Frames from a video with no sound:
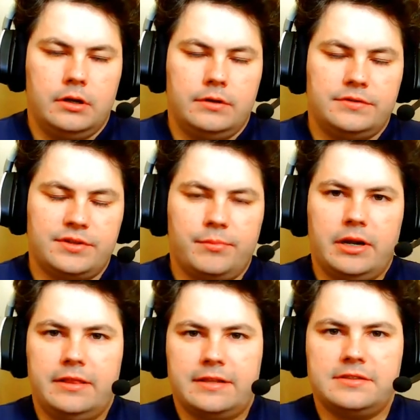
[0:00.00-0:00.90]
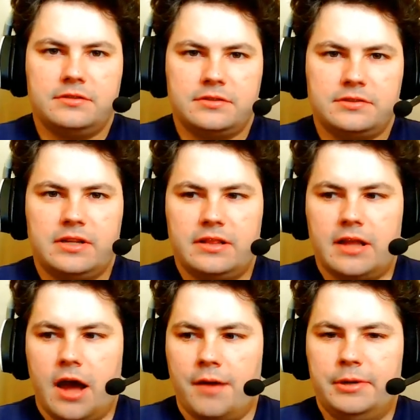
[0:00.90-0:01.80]
somebody that's interested in the
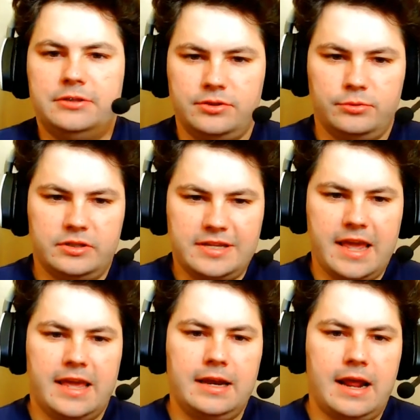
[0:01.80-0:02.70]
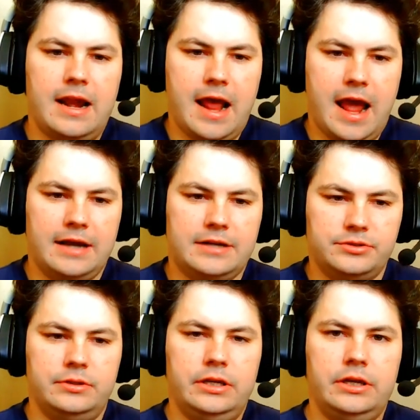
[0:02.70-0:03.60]
hobby to take it and
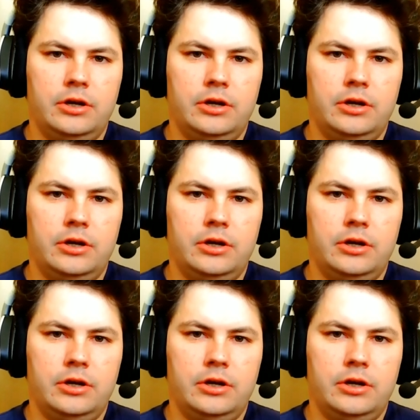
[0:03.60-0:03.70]
actually